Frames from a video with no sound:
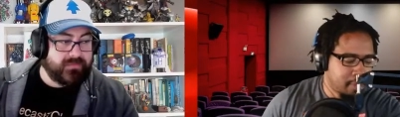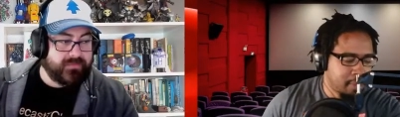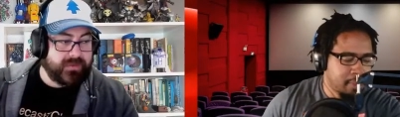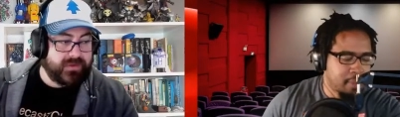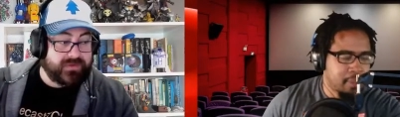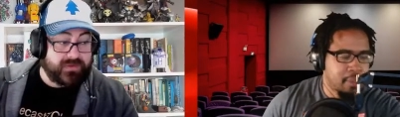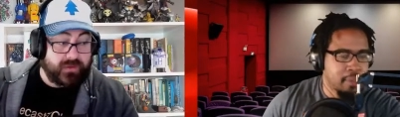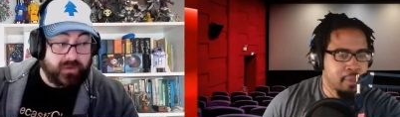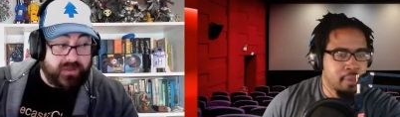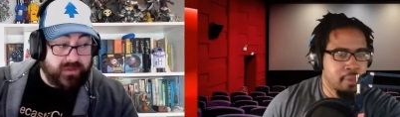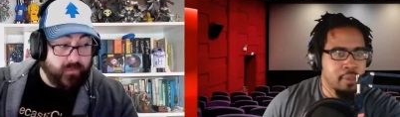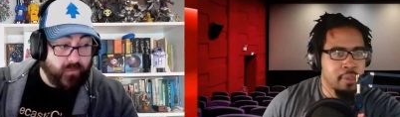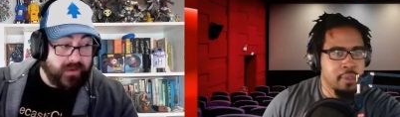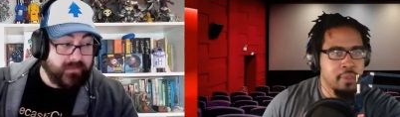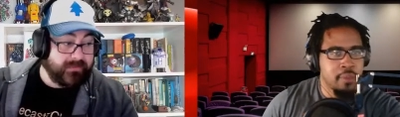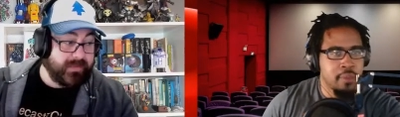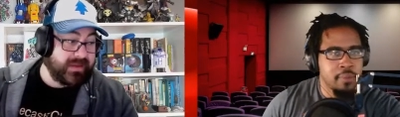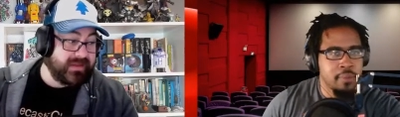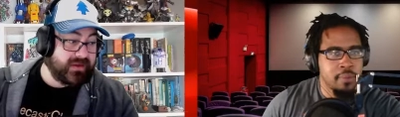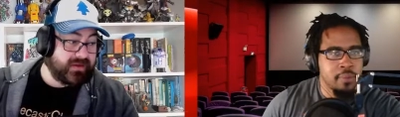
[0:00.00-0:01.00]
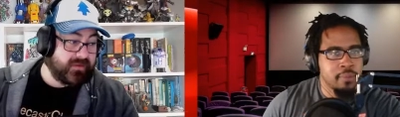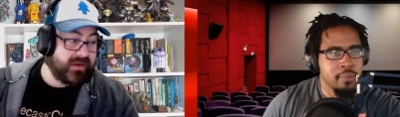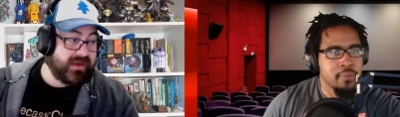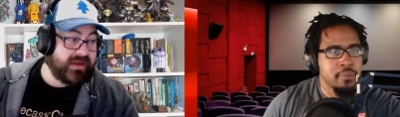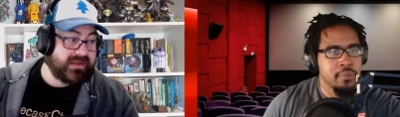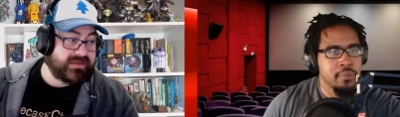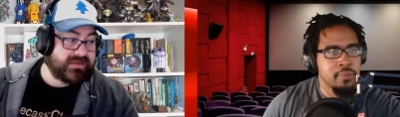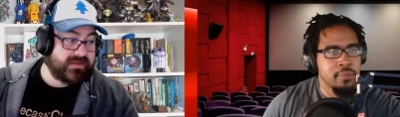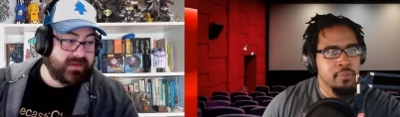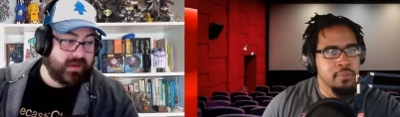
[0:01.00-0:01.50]
Speaker 1: But 31 by the
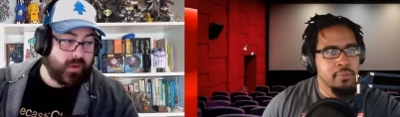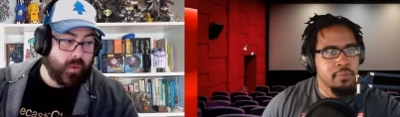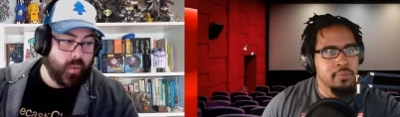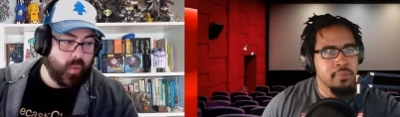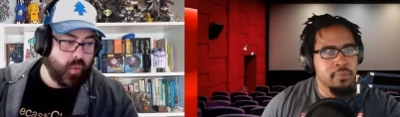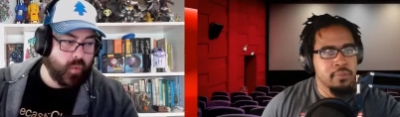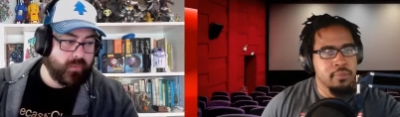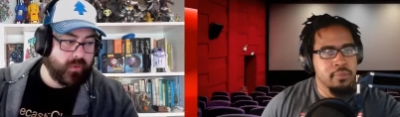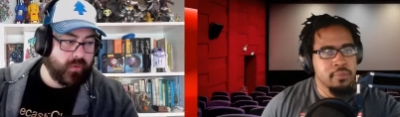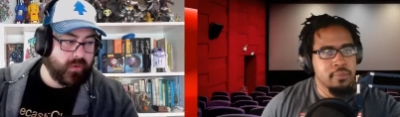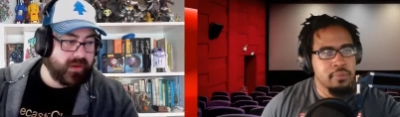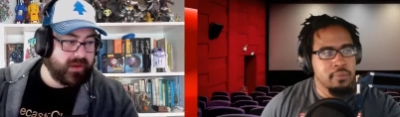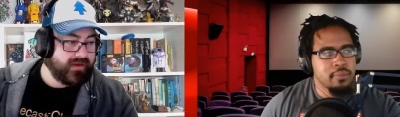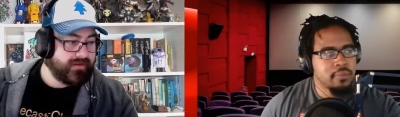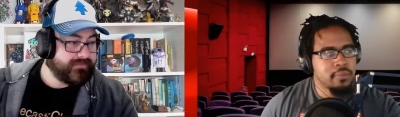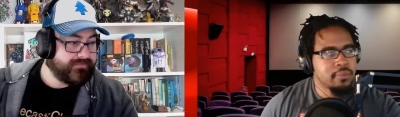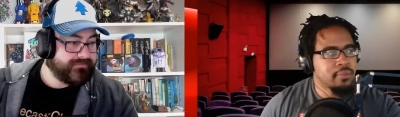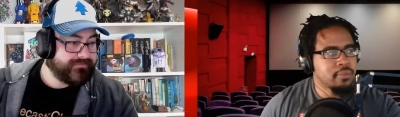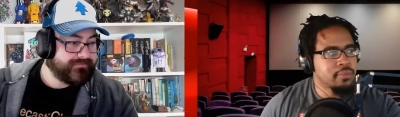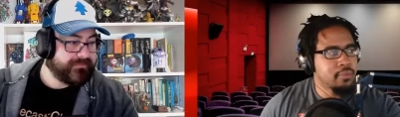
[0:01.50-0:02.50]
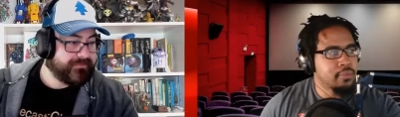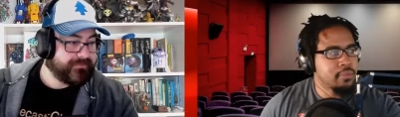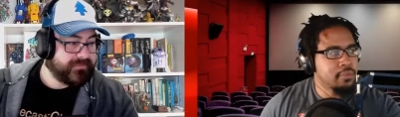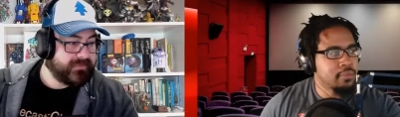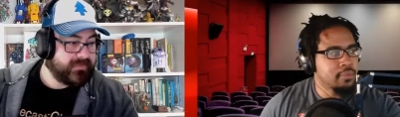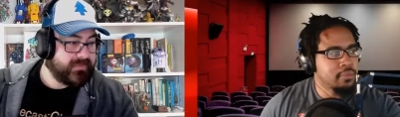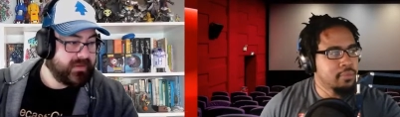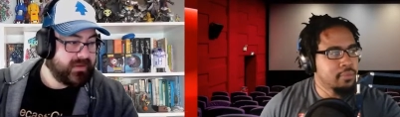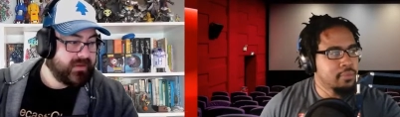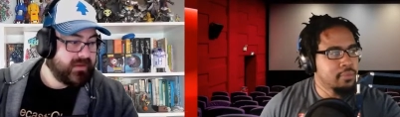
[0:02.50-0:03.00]
critics, I was like, oh boy,
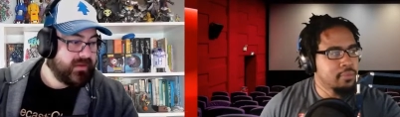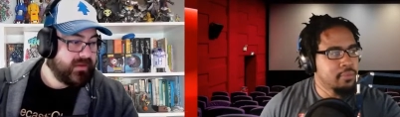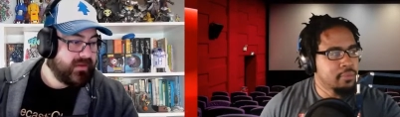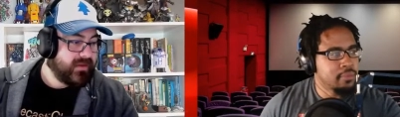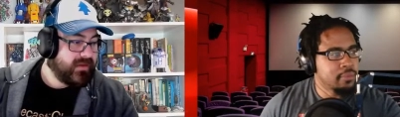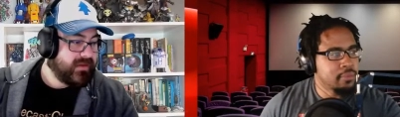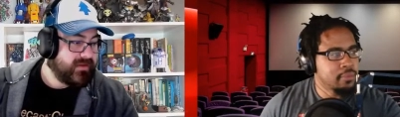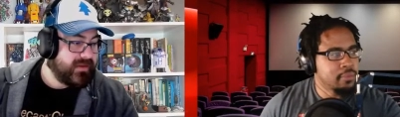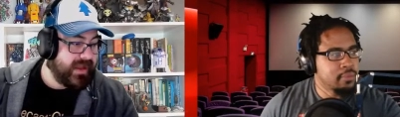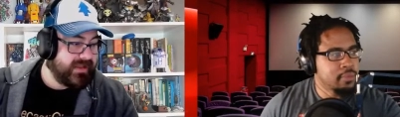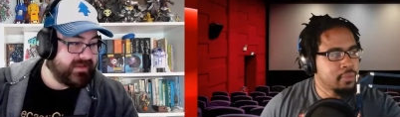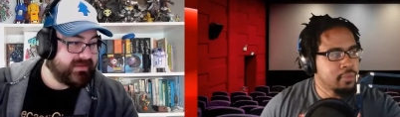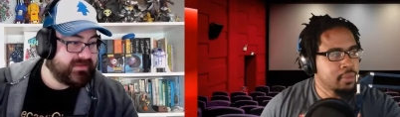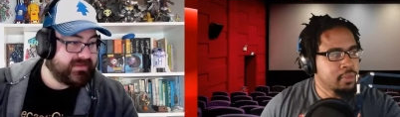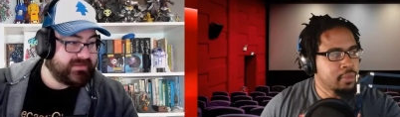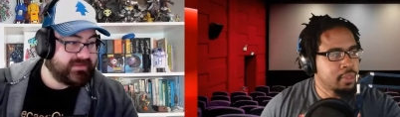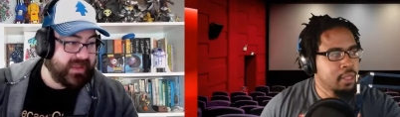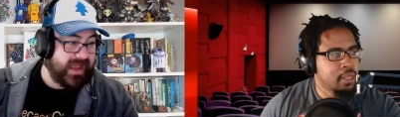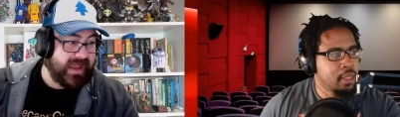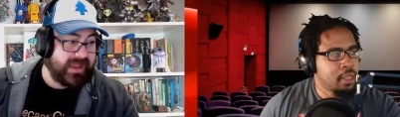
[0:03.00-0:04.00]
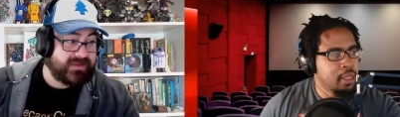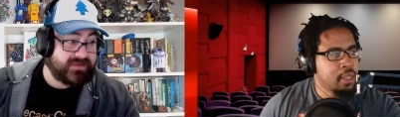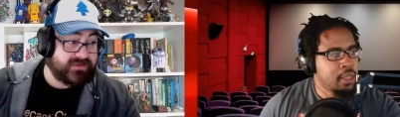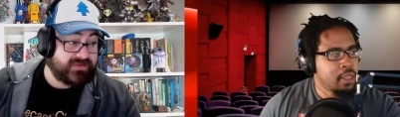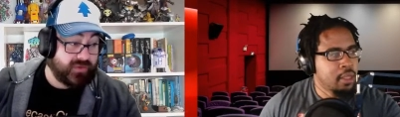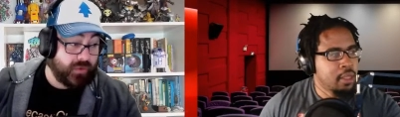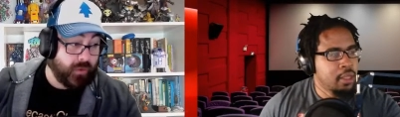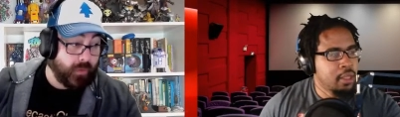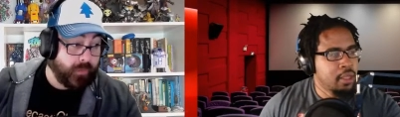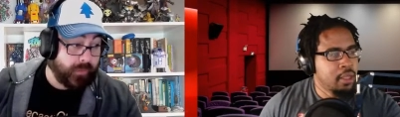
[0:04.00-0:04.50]
that's that's
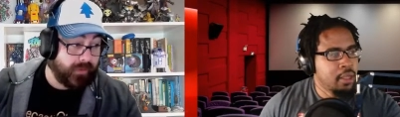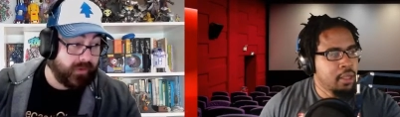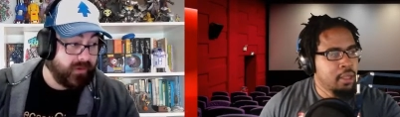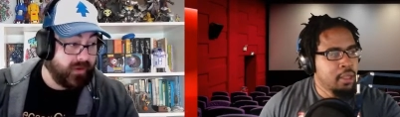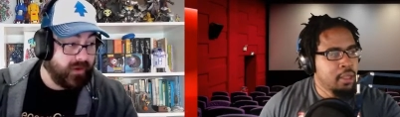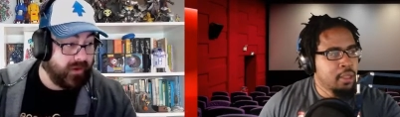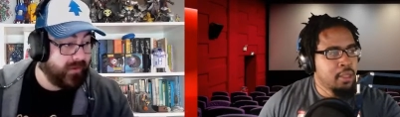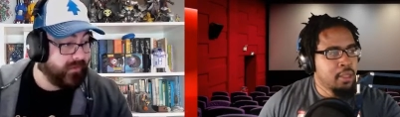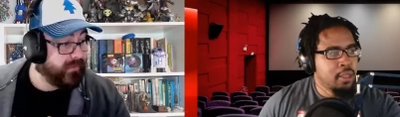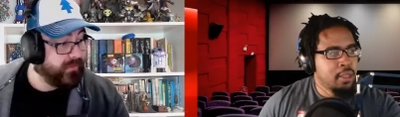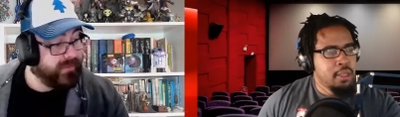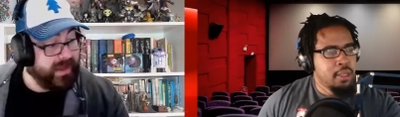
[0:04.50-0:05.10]
super low.